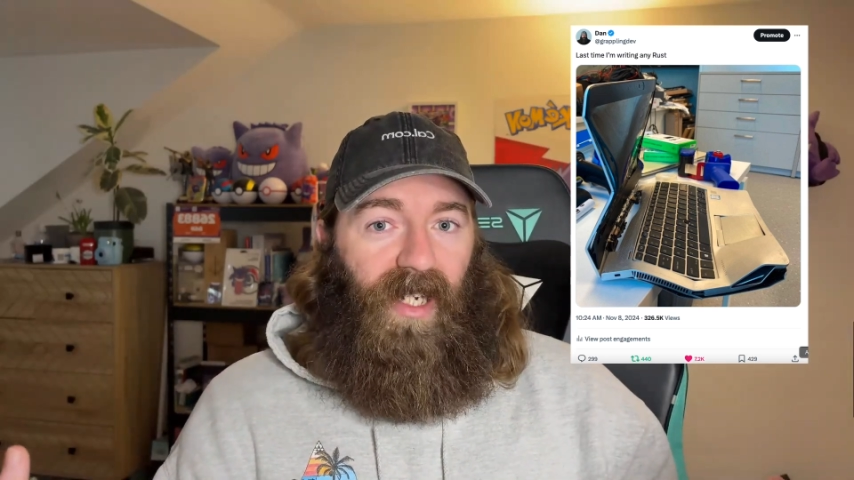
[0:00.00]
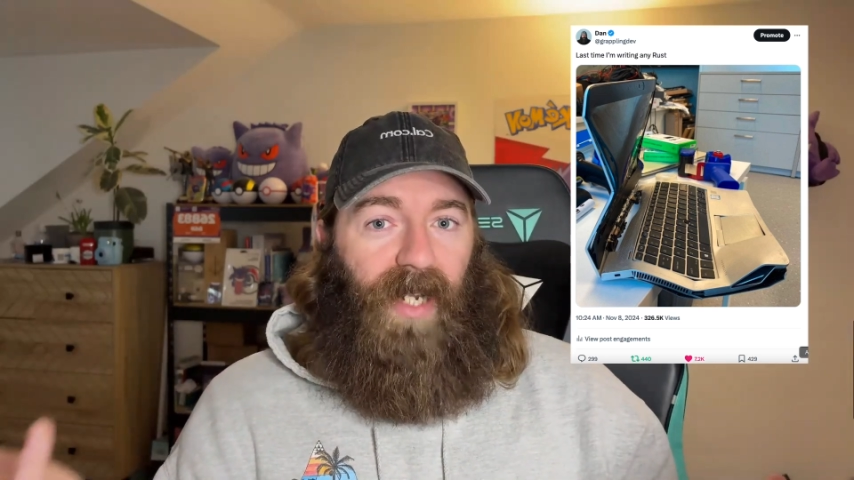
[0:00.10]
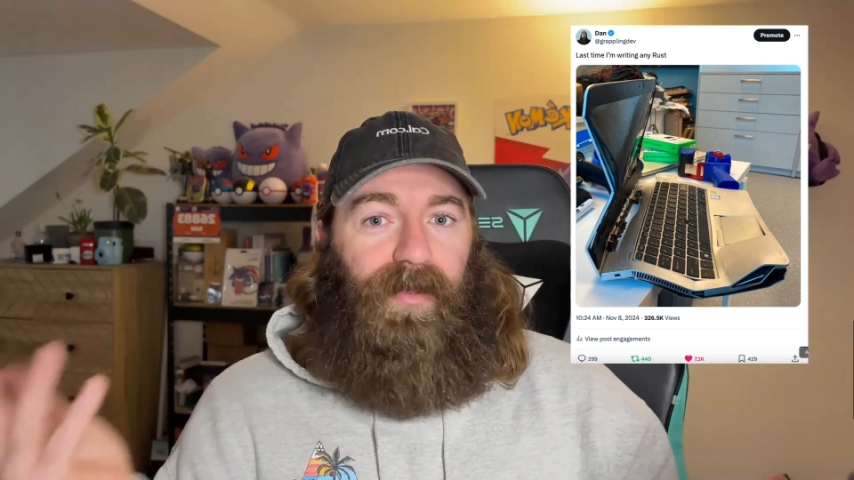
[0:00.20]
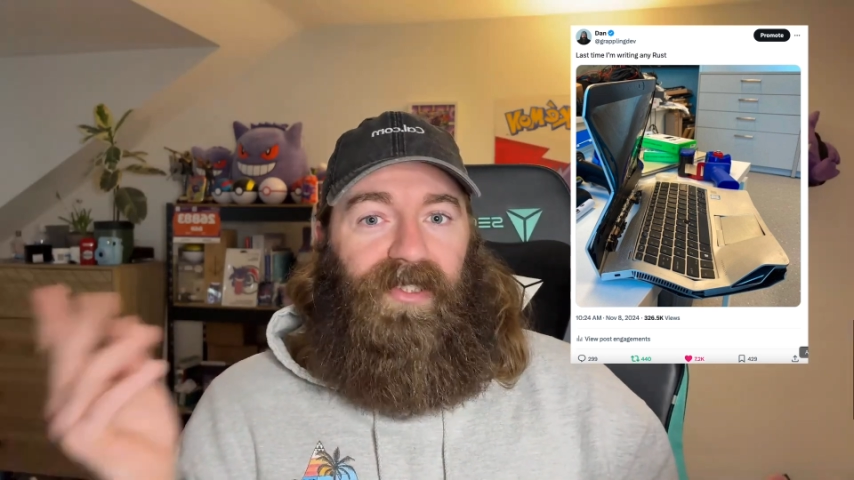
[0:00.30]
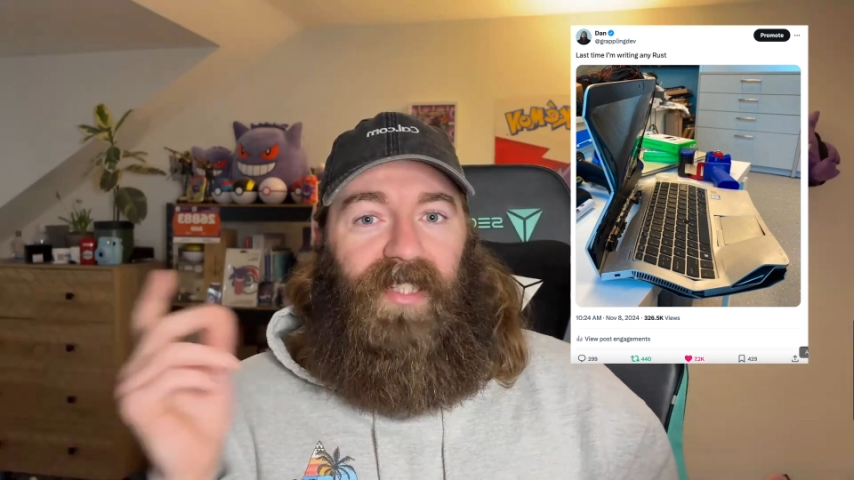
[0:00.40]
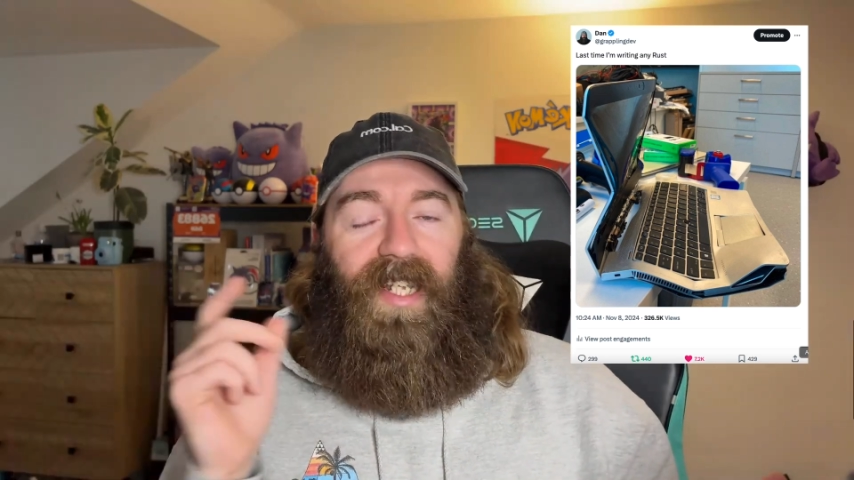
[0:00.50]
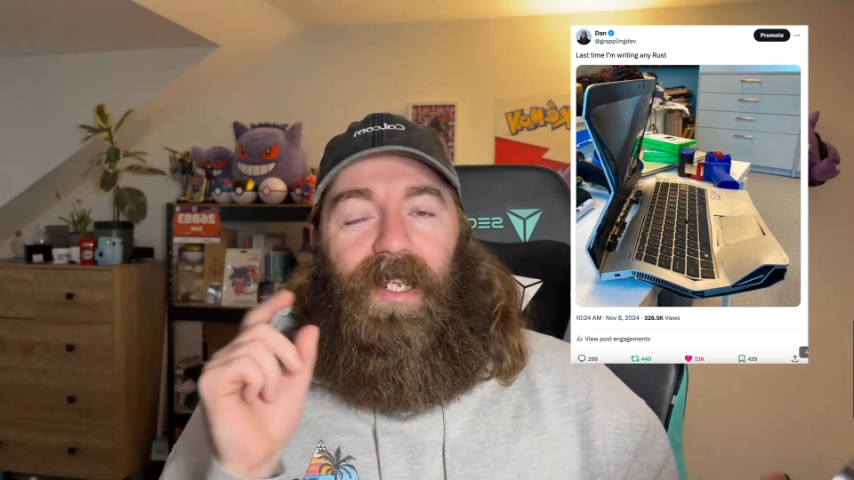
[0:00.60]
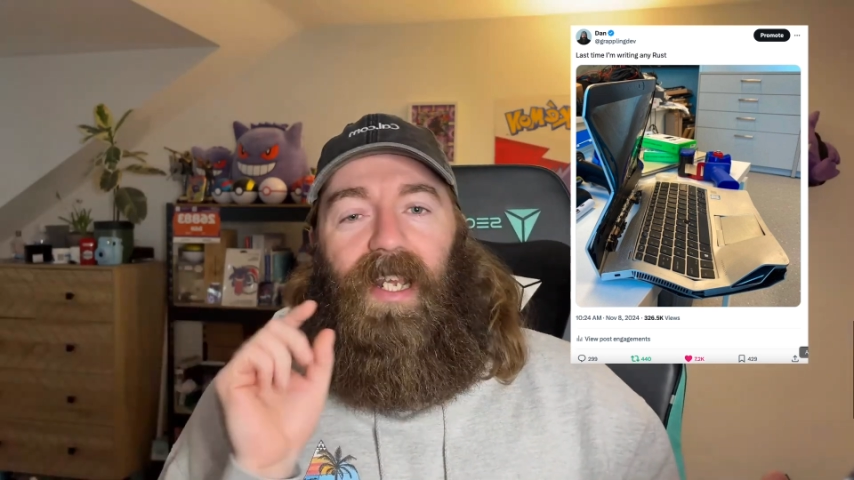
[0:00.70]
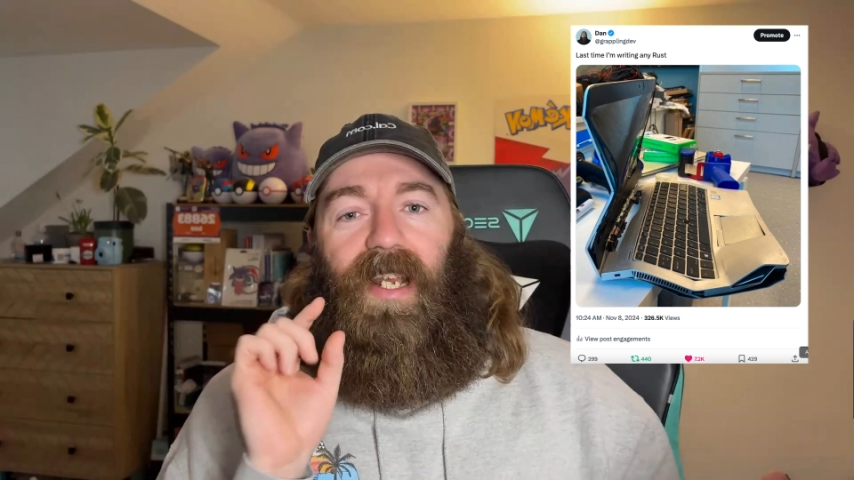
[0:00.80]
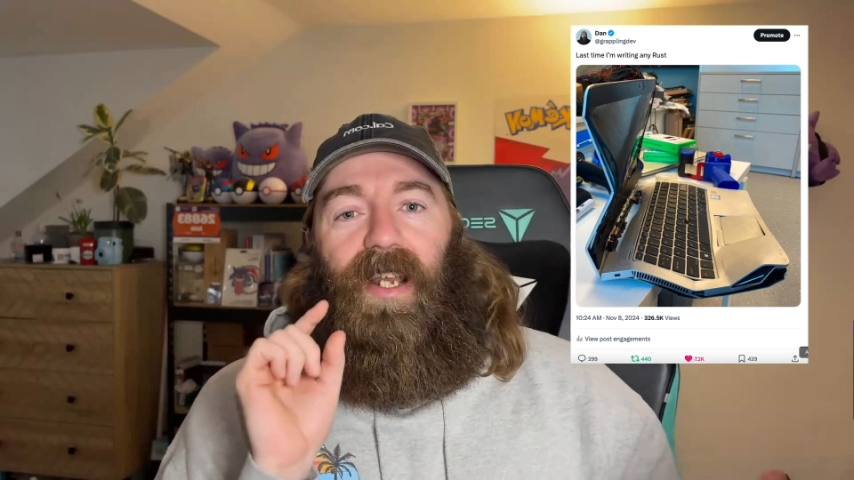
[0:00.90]
I would
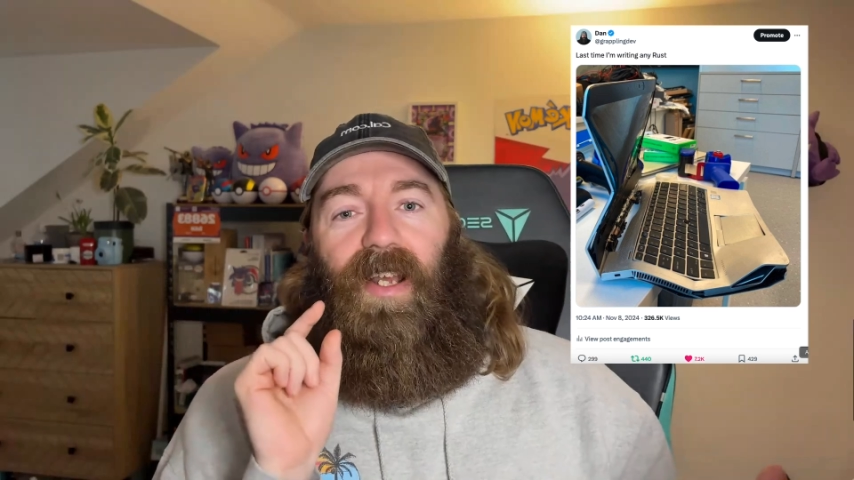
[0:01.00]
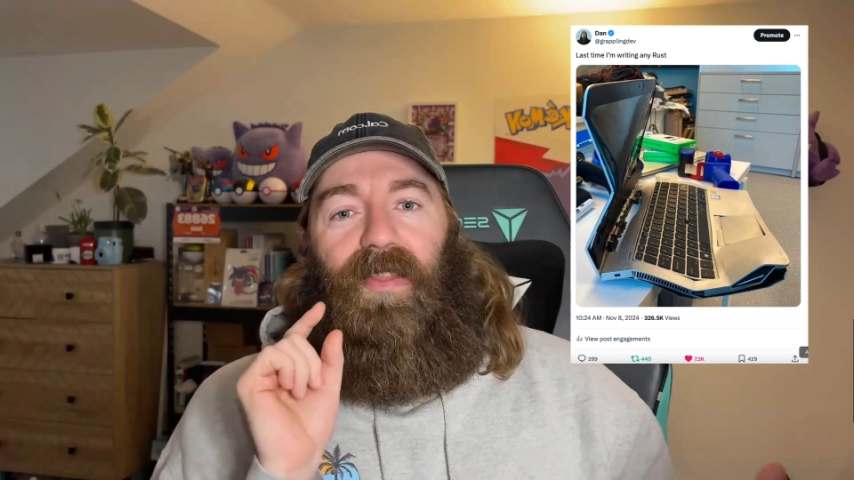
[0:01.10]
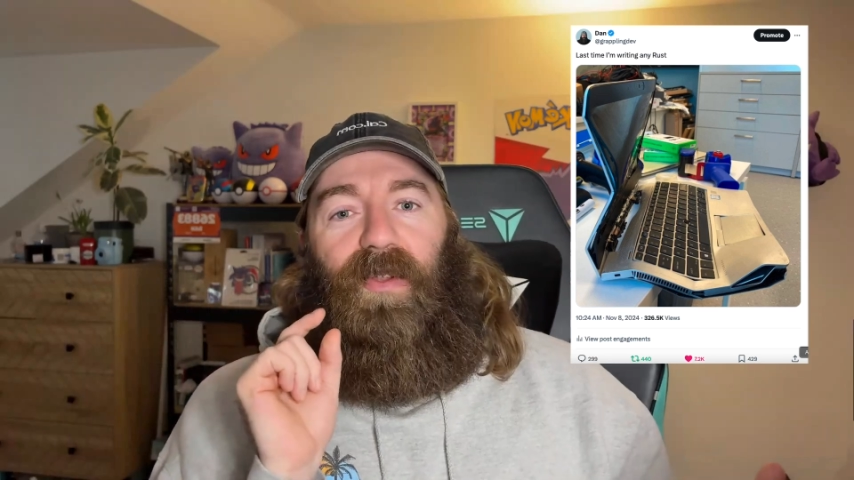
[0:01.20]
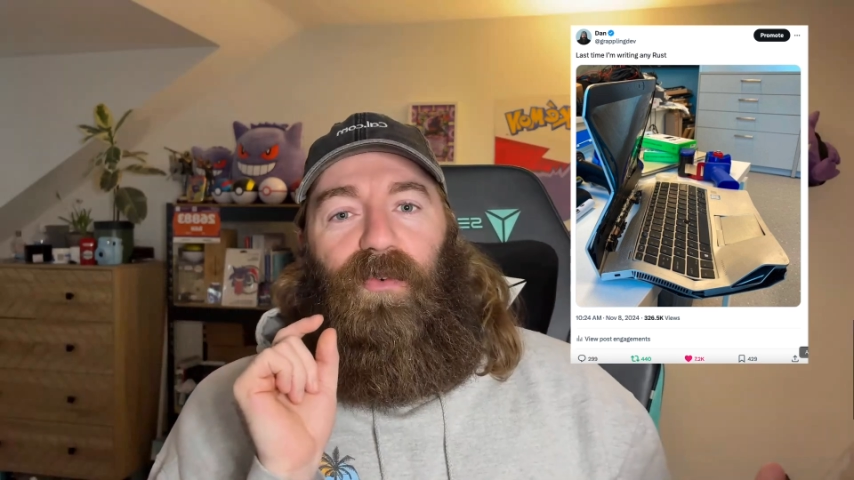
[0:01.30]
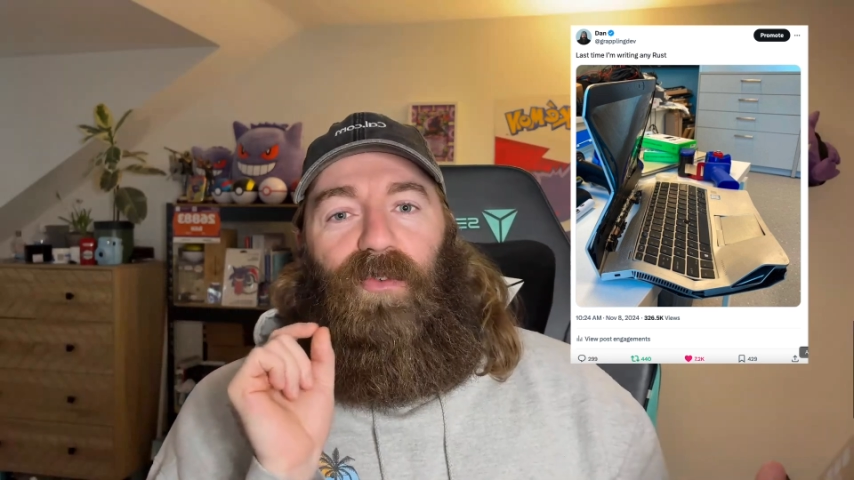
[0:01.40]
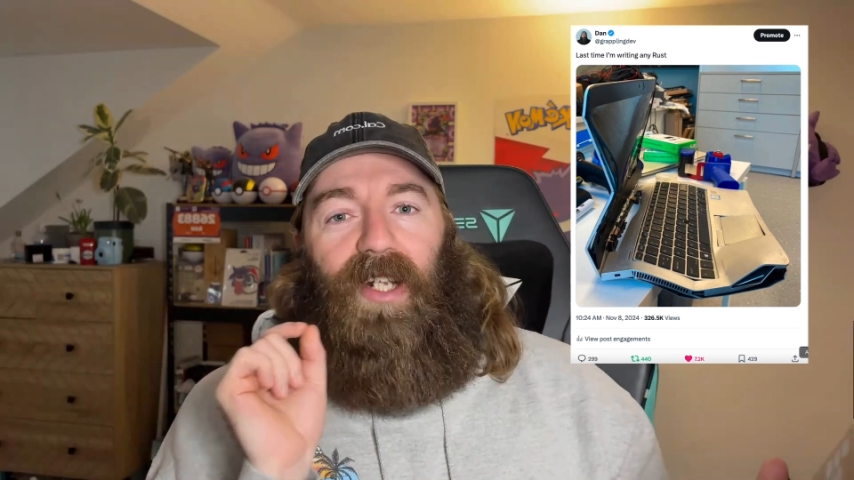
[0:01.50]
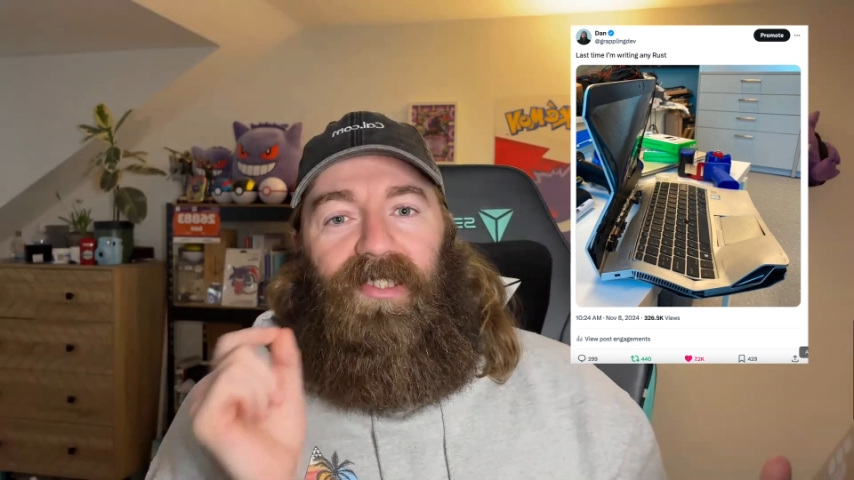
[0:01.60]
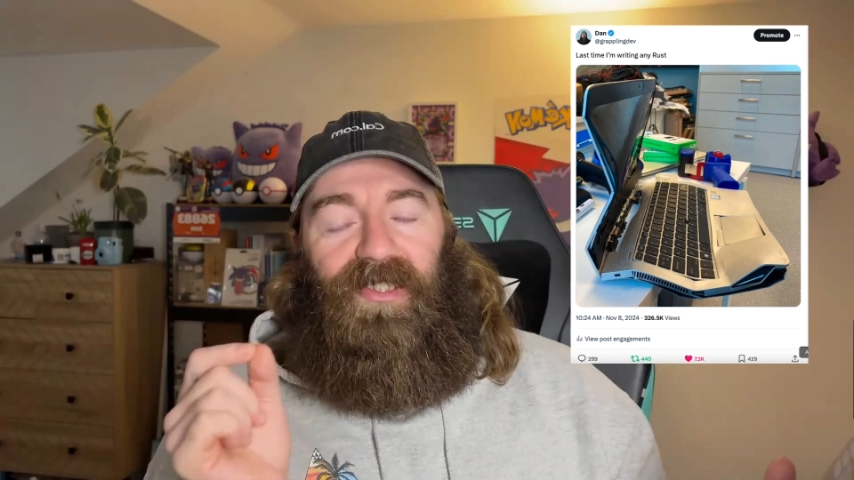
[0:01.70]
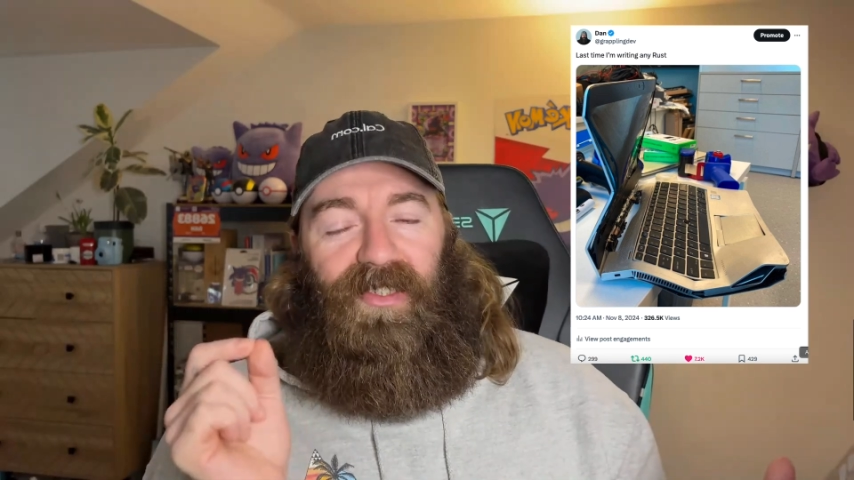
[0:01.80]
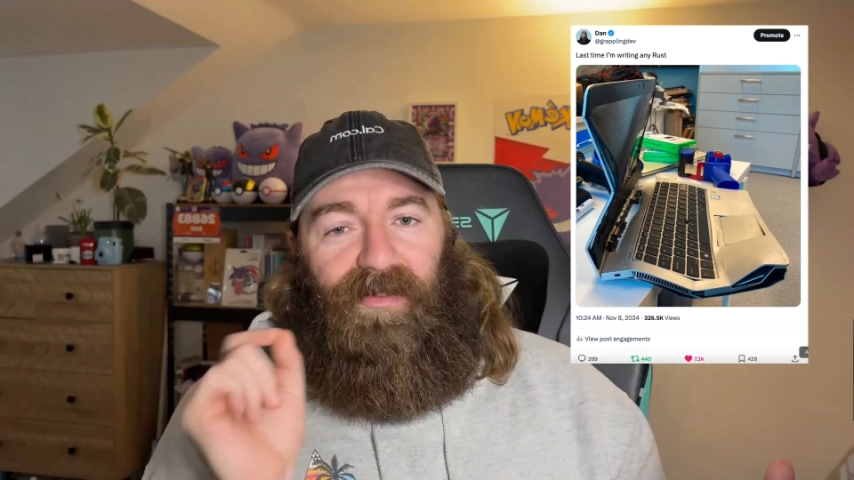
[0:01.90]
say the
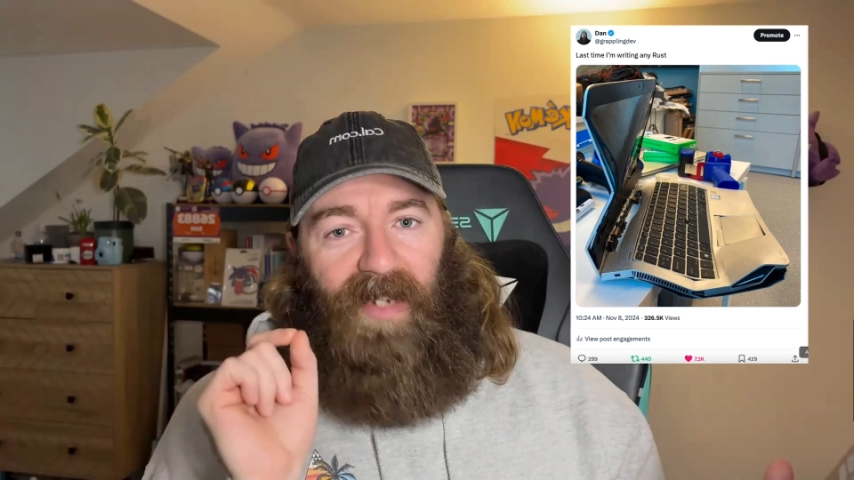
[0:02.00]
Rust